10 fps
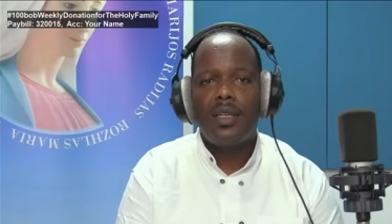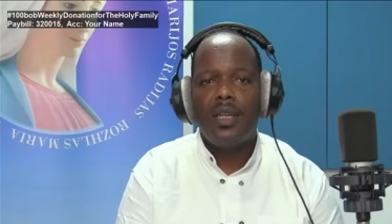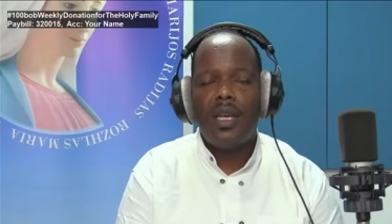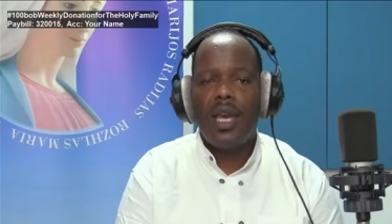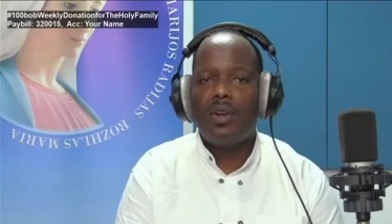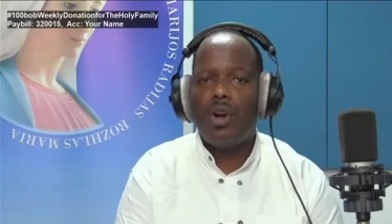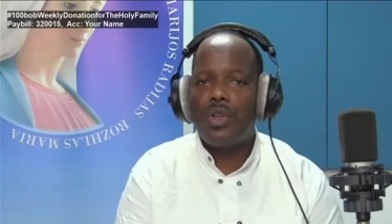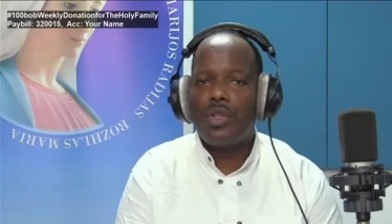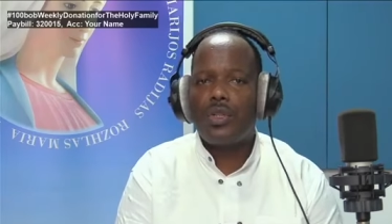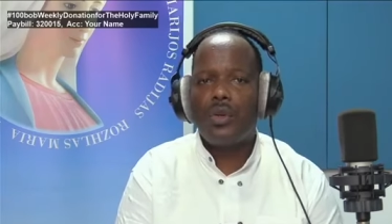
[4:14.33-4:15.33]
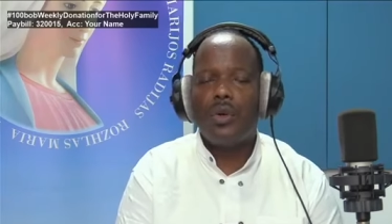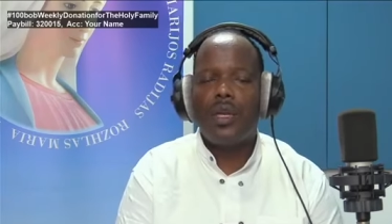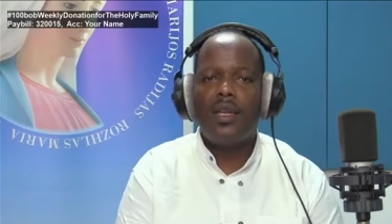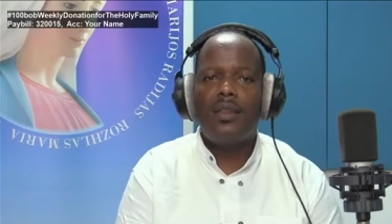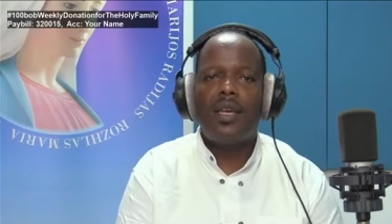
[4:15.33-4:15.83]
and also
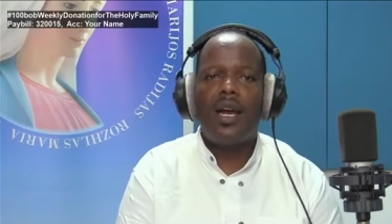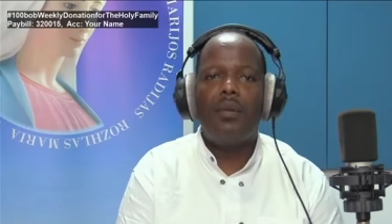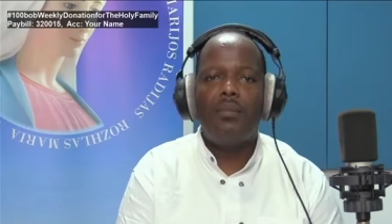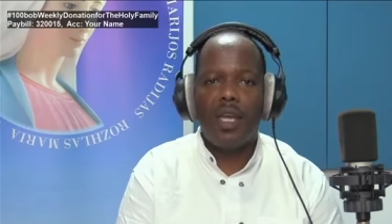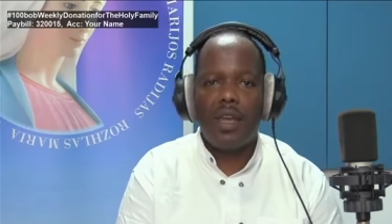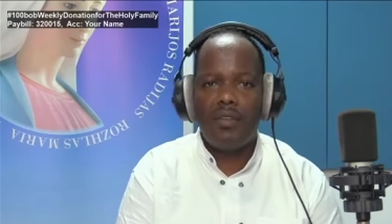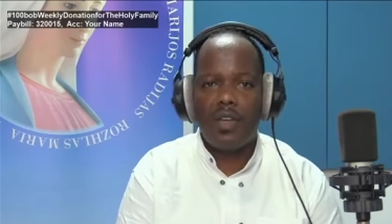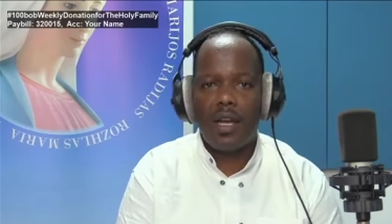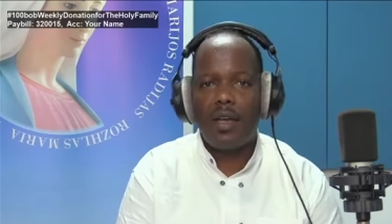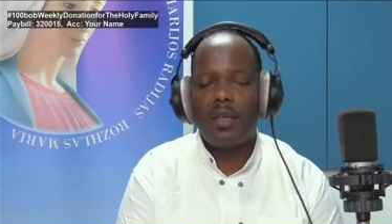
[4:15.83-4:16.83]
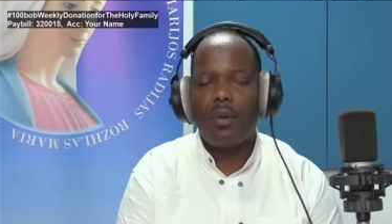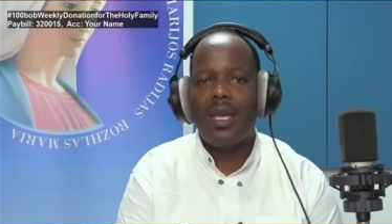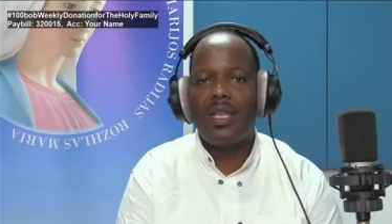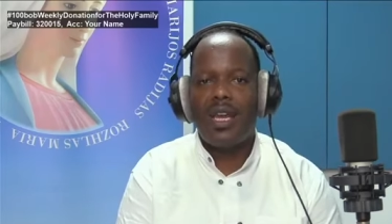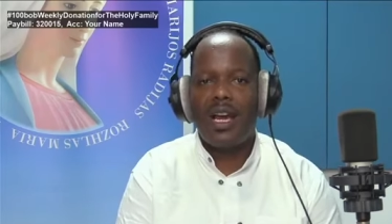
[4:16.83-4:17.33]
in their behavior, the
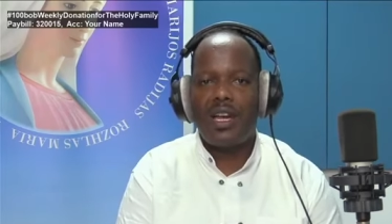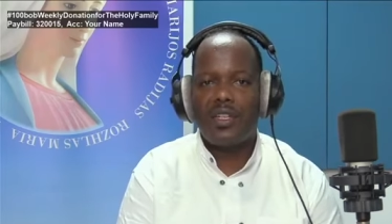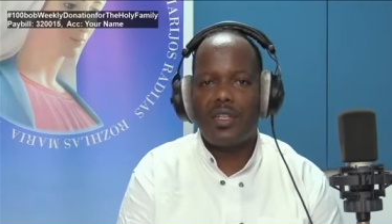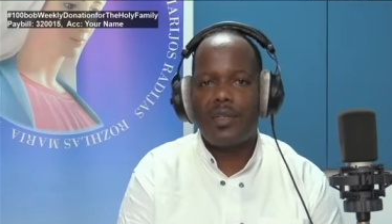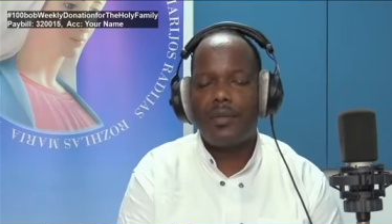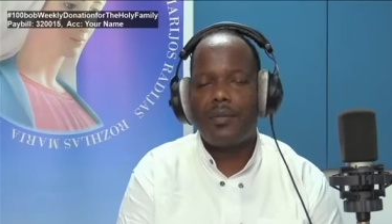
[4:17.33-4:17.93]
way they act.